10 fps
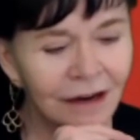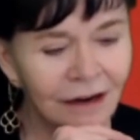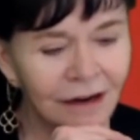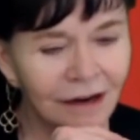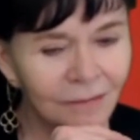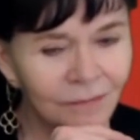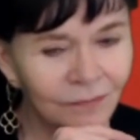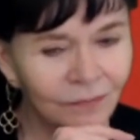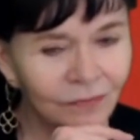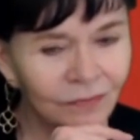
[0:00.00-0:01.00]
um,
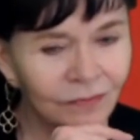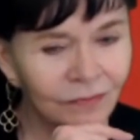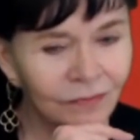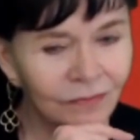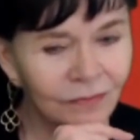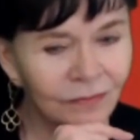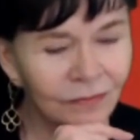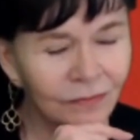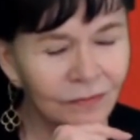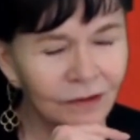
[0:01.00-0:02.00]

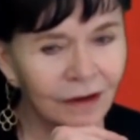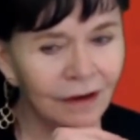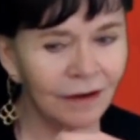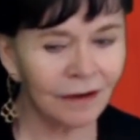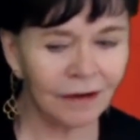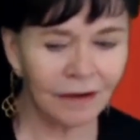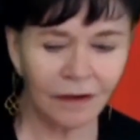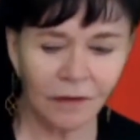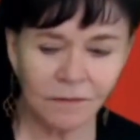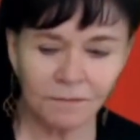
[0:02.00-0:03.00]
uh,
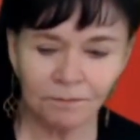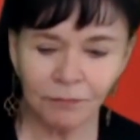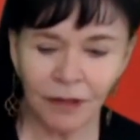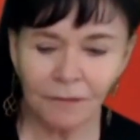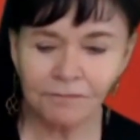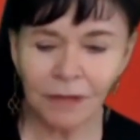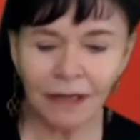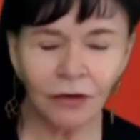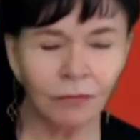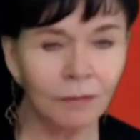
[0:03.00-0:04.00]
uh, I
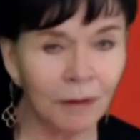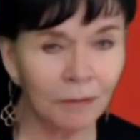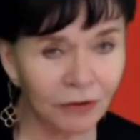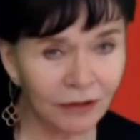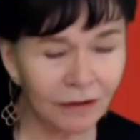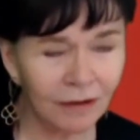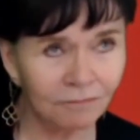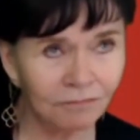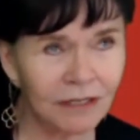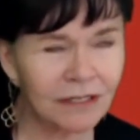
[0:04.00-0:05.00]
don't remember that.
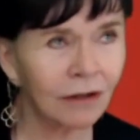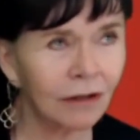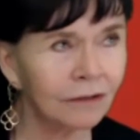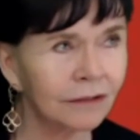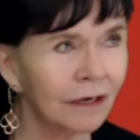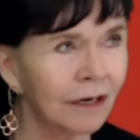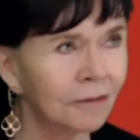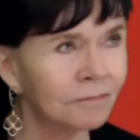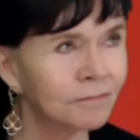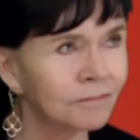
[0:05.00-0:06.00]
Um, it's called.
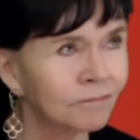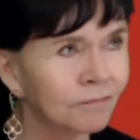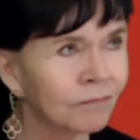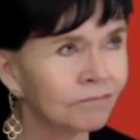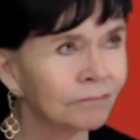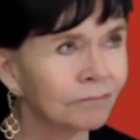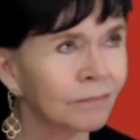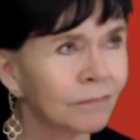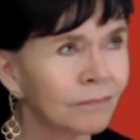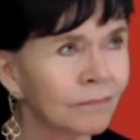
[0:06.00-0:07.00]
Um,
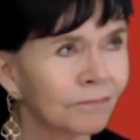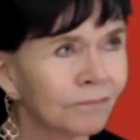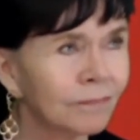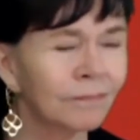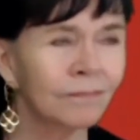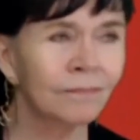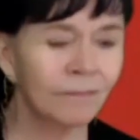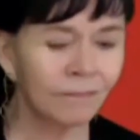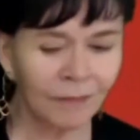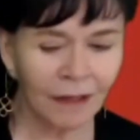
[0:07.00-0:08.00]
mm,
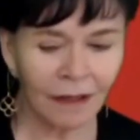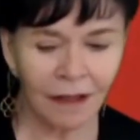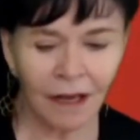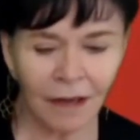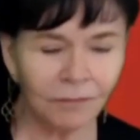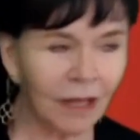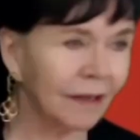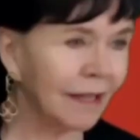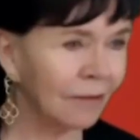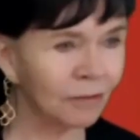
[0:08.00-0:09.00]
I
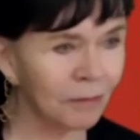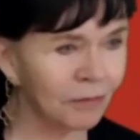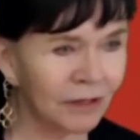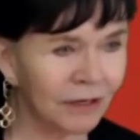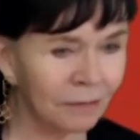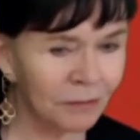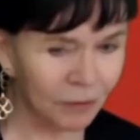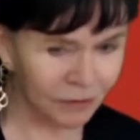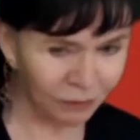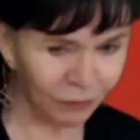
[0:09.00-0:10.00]
can't remember the name of the
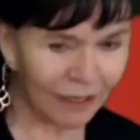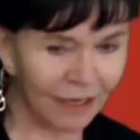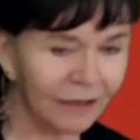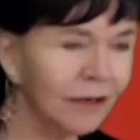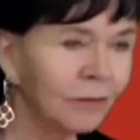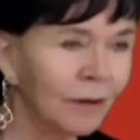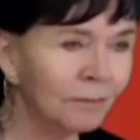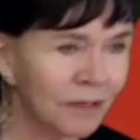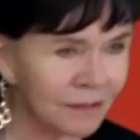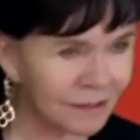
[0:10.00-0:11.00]
post, and we can't
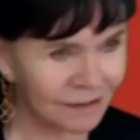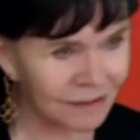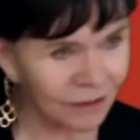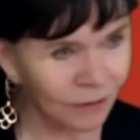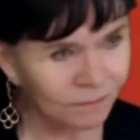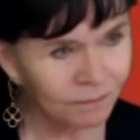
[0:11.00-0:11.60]
interrupt this. So,